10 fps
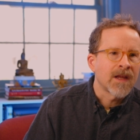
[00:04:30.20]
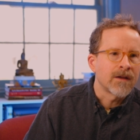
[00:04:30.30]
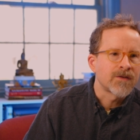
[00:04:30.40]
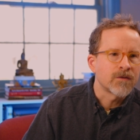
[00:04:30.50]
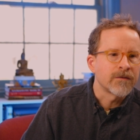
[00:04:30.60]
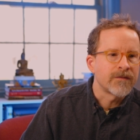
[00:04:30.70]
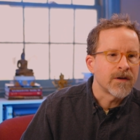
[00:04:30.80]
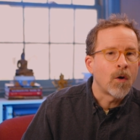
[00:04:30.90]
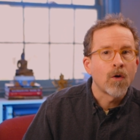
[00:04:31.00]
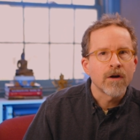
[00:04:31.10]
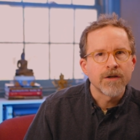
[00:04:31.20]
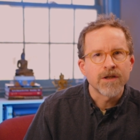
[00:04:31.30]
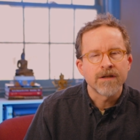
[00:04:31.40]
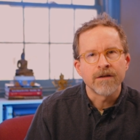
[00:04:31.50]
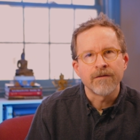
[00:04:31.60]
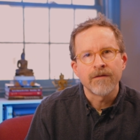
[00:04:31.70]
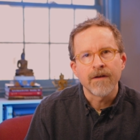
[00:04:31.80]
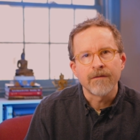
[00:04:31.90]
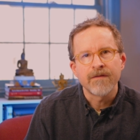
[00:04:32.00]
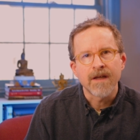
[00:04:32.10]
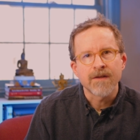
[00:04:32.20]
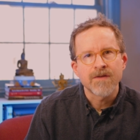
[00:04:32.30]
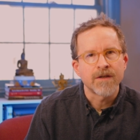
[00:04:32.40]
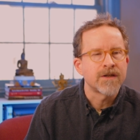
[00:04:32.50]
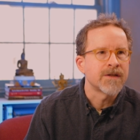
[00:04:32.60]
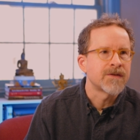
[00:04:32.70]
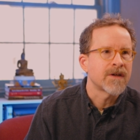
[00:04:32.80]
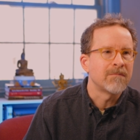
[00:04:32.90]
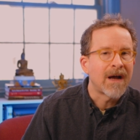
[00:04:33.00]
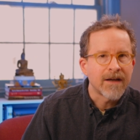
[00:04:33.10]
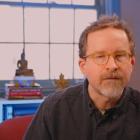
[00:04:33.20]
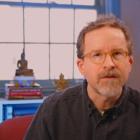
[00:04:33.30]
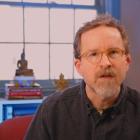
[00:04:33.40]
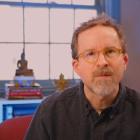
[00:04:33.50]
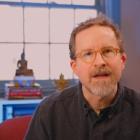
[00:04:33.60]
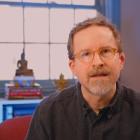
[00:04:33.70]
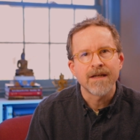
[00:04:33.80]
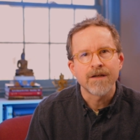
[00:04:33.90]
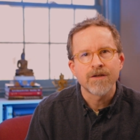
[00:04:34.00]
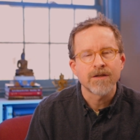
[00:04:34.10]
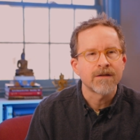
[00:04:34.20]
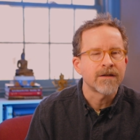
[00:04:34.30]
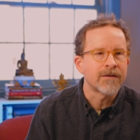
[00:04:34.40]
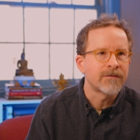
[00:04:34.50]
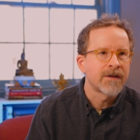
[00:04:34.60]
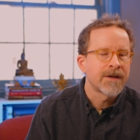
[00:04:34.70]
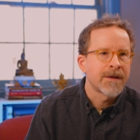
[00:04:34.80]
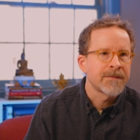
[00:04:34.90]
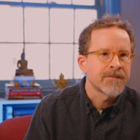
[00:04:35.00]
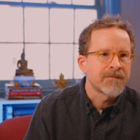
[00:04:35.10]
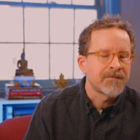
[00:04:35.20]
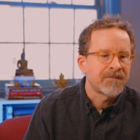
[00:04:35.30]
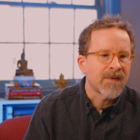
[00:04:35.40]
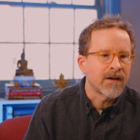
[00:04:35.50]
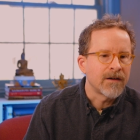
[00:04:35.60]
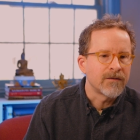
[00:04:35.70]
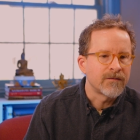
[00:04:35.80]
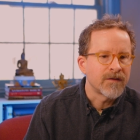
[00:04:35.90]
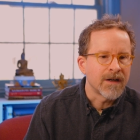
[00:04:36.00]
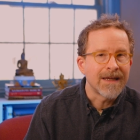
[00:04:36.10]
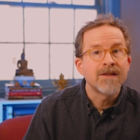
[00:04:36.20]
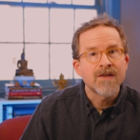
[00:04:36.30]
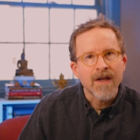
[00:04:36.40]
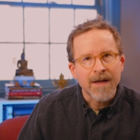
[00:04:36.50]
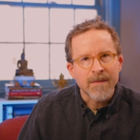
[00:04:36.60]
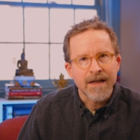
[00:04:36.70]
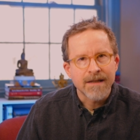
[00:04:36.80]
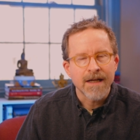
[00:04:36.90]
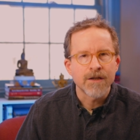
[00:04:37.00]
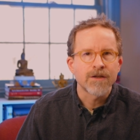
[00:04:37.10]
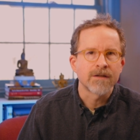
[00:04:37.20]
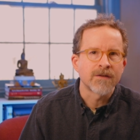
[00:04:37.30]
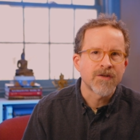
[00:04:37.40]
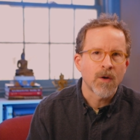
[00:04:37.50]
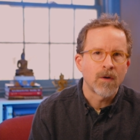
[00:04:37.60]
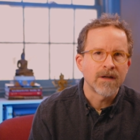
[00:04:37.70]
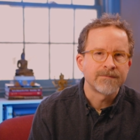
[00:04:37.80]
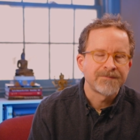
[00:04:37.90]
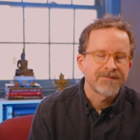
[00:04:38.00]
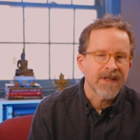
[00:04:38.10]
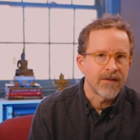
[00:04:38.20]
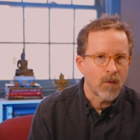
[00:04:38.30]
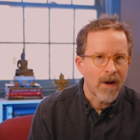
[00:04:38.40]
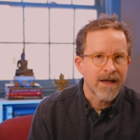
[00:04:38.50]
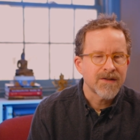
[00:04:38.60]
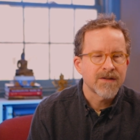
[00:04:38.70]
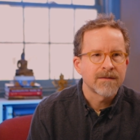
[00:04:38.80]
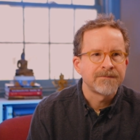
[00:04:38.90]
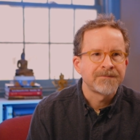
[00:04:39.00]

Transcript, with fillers: sort of the origin of, of things such as uh, mindfulness meditation, of, of uh, insight meditation, and so on in the West.